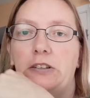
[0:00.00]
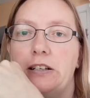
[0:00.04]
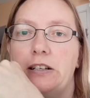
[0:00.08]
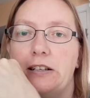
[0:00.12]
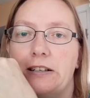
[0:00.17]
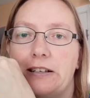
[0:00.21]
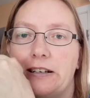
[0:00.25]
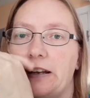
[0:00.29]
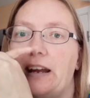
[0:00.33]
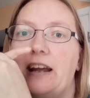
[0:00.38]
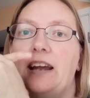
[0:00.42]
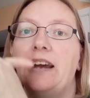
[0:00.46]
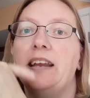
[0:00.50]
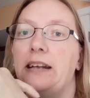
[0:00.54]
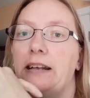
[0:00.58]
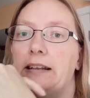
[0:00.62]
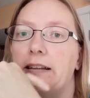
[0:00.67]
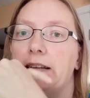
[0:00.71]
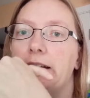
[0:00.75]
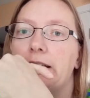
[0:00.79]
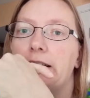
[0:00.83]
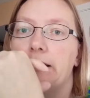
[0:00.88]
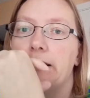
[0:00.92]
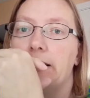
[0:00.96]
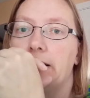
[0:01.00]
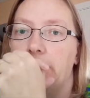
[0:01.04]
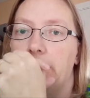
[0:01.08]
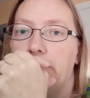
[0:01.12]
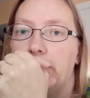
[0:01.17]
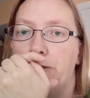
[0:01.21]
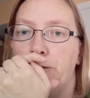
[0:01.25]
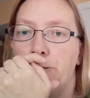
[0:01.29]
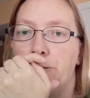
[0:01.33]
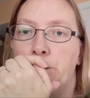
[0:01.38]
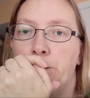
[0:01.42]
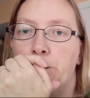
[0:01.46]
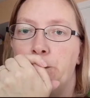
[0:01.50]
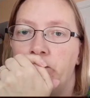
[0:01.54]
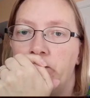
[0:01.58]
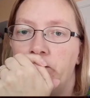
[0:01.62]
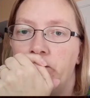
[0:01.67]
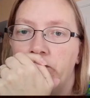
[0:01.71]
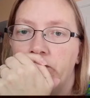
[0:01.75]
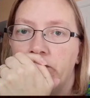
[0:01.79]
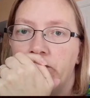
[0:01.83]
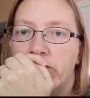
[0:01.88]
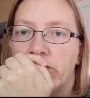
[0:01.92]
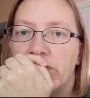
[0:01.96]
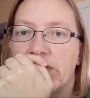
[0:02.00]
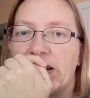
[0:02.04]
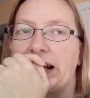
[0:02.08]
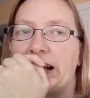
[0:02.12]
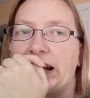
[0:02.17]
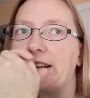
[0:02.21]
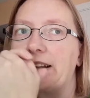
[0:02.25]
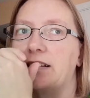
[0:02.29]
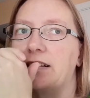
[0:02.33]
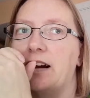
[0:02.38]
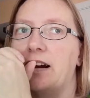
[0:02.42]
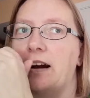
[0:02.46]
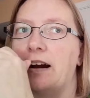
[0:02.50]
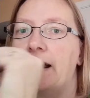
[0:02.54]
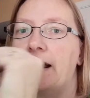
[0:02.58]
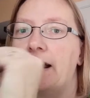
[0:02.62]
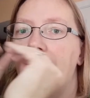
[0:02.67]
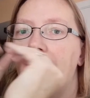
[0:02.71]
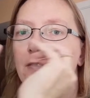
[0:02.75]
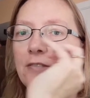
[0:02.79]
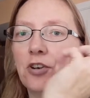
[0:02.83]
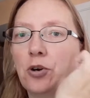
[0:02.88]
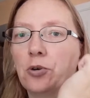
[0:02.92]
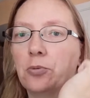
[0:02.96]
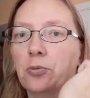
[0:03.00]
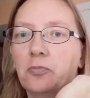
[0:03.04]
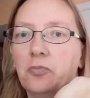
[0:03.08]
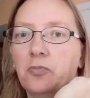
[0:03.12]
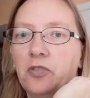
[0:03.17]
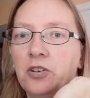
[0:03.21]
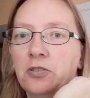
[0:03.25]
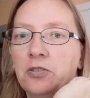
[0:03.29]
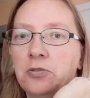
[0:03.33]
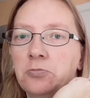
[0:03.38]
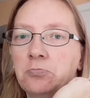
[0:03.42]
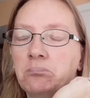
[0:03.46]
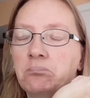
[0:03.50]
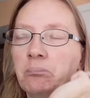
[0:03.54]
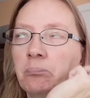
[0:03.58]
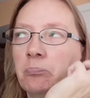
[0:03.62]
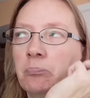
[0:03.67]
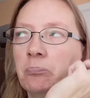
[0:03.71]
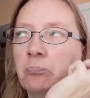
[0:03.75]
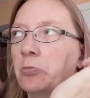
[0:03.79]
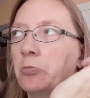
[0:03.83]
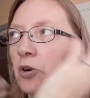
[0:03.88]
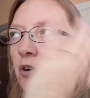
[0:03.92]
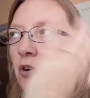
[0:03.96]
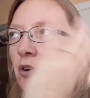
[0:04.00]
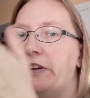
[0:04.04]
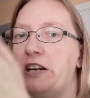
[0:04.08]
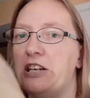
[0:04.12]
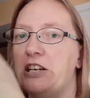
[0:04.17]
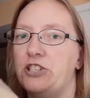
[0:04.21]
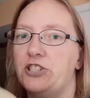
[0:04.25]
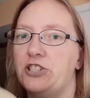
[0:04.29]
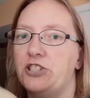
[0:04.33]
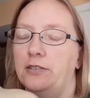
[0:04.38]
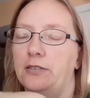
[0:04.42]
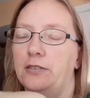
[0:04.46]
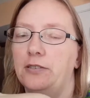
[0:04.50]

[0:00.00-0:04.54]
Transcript: to get anything done. Like I have no motivation.